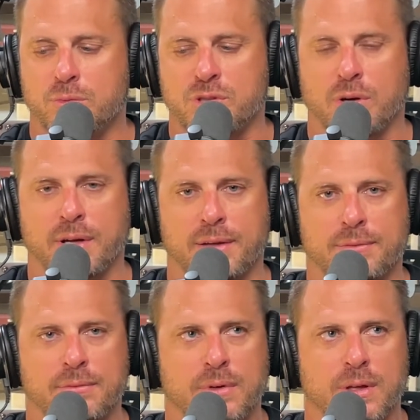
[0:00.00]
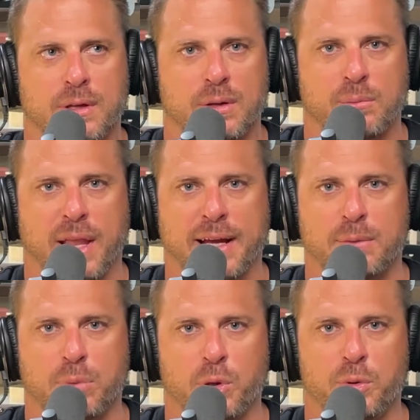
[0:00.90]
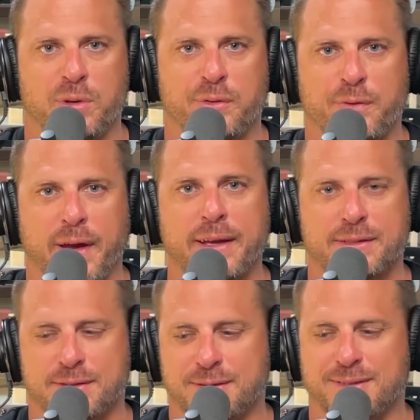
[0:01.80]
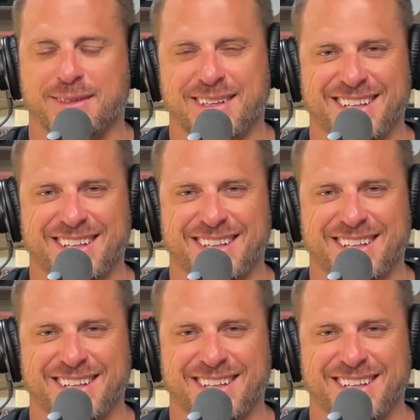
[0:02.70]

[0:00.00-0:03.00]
Talking black and blue in the face.